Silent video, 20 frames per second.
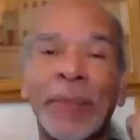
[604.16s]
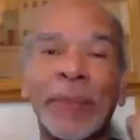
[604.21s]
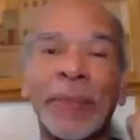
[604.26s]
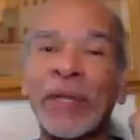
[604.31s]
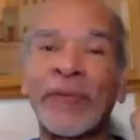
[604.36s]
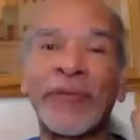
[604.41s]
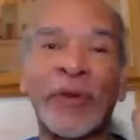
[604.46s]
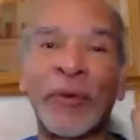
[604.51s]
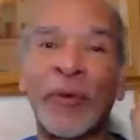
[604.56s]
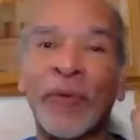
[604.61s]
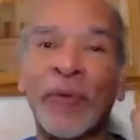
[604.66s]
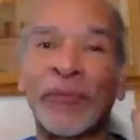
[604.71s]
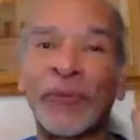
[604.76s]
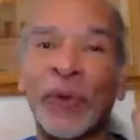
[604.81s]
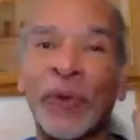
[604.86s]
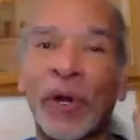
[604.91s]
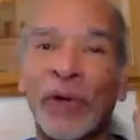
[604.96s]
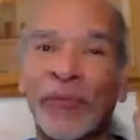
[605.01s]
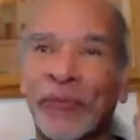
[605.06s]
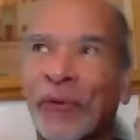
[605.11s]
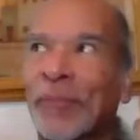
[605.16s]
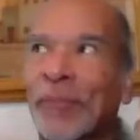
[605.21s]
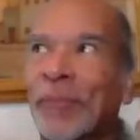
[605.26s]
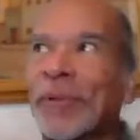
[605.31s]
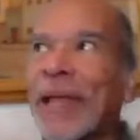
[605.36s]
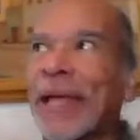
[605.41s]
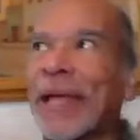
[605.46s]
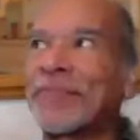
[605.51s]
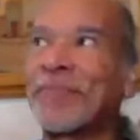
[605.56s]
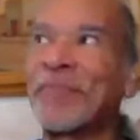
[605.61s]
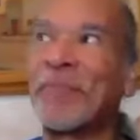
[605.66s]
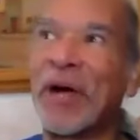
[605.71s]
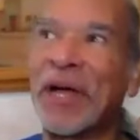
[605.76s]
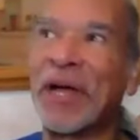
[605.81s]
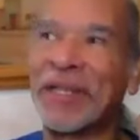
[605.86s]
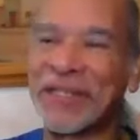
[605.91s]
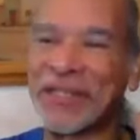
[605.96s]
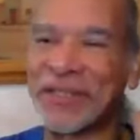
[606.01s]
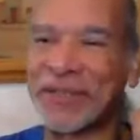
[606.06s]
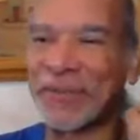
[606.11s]
on my living room floor for like
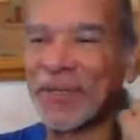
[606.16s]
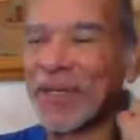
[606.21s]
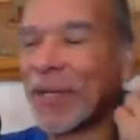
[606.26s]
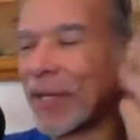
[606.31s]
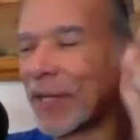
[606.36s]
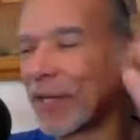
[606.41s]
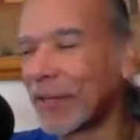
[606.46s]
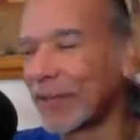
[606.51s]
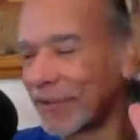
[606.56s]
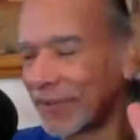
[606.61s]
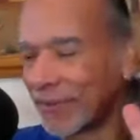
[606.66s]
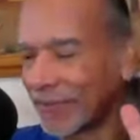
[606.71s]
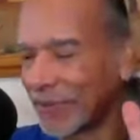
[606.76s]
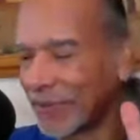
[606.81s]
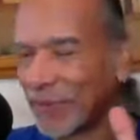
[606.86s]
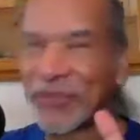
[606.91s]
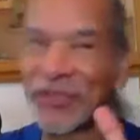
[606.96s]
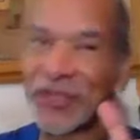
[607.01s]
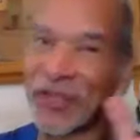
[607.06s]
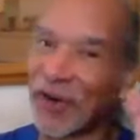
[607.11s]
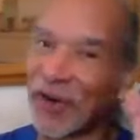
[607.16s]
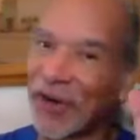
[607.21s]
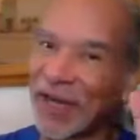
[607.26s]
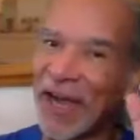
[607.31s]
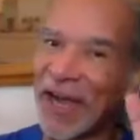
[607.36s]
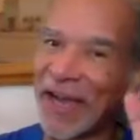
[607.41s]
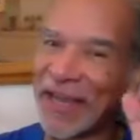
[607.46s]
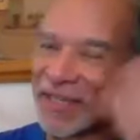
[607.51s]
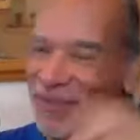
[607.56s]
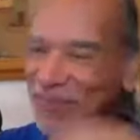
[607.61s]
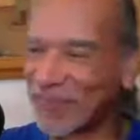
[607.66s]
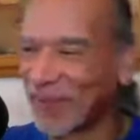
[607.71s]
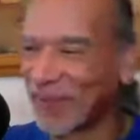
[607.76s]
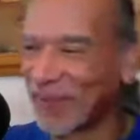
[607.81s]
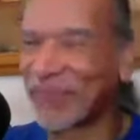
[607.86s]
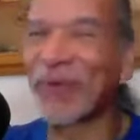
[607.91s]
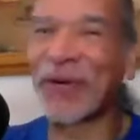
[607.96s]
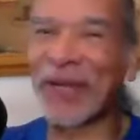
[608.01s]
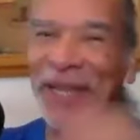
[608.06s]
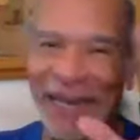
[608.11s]
months. Sorry guys,
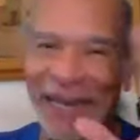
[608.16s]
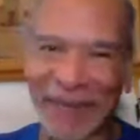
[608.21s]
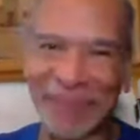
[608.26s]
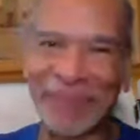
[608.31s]
but we're getting